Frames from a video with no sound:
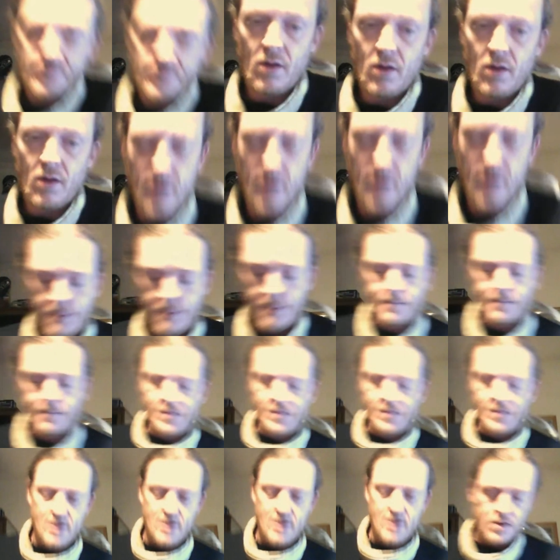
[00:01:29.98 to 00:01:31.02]
Okay.
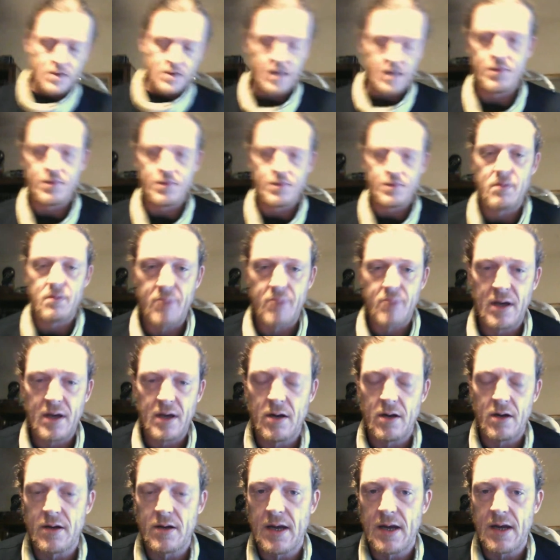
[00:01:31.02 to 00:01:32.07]
They've been
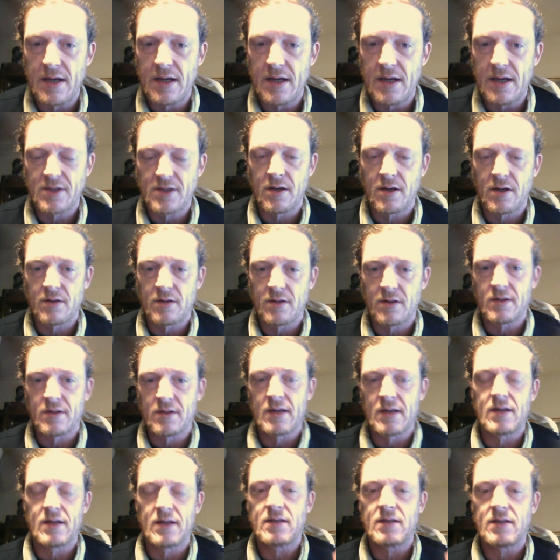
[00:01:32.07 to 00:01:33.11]
bickering at each other.
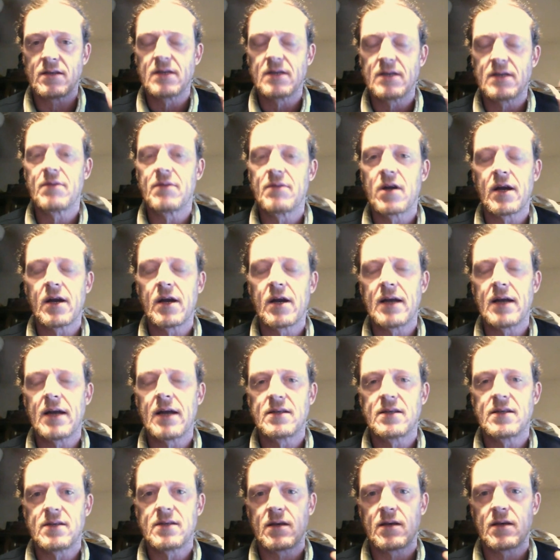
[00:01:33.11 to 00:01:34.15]
They let the
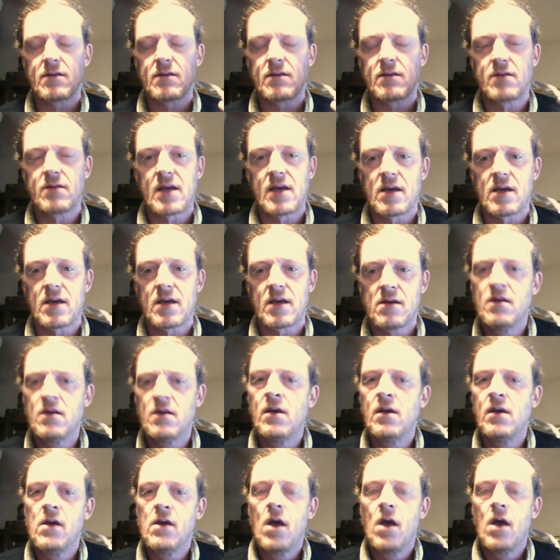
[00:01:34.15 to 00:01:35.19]
Democrats the other day
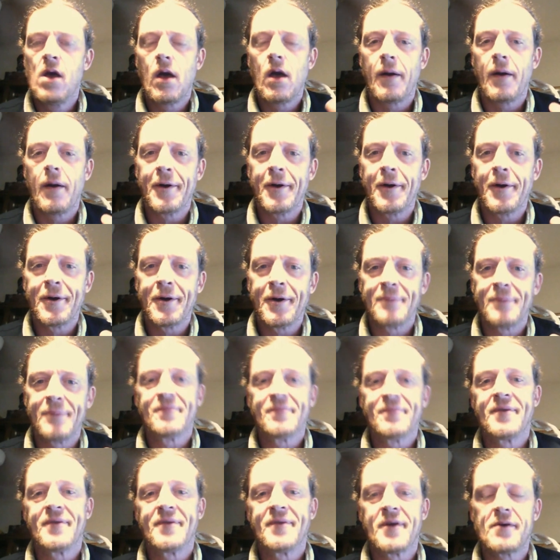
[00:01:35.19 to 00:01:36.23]

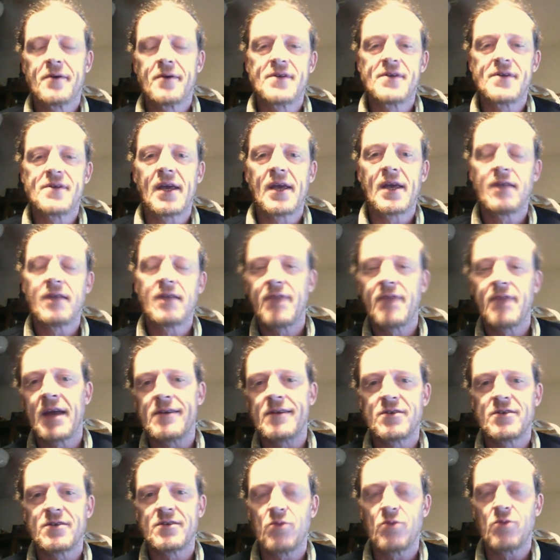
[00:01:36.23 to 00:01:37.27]
go take
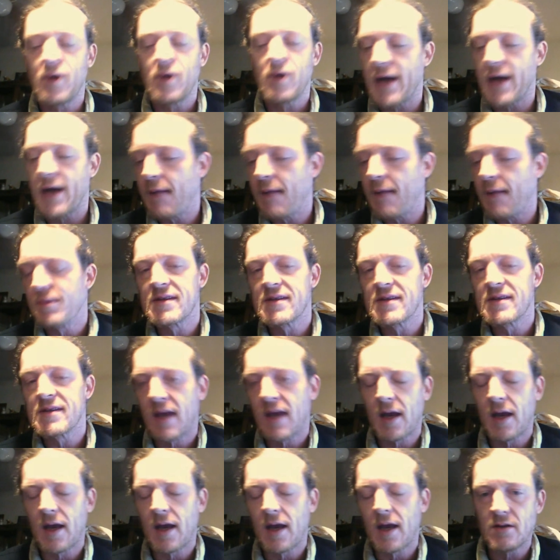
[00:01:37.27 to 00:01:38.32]
advantage of what I've been
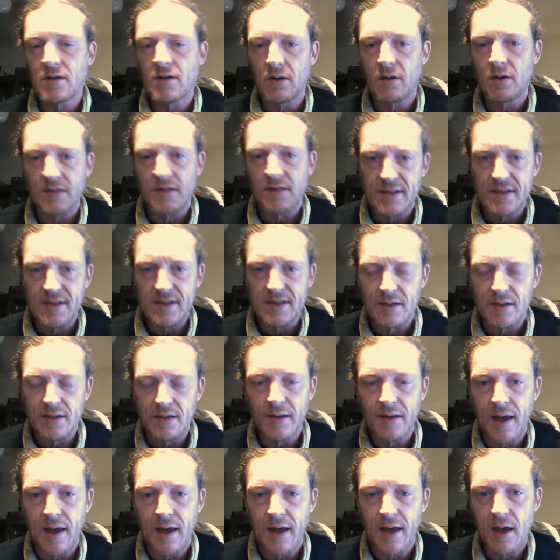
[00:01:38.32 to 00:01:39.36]
saying and totally steal
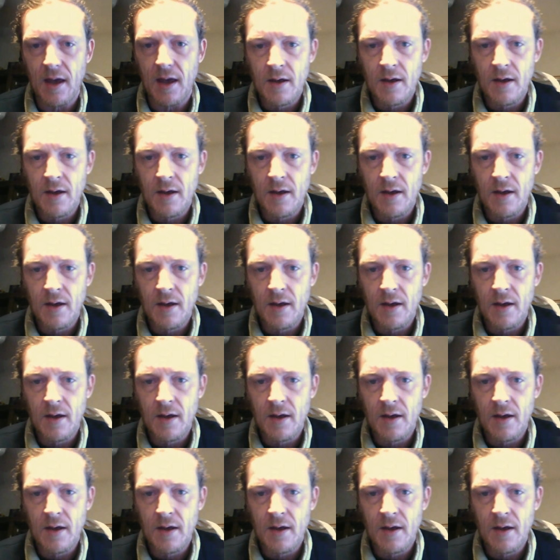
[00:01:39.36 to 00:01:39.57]
that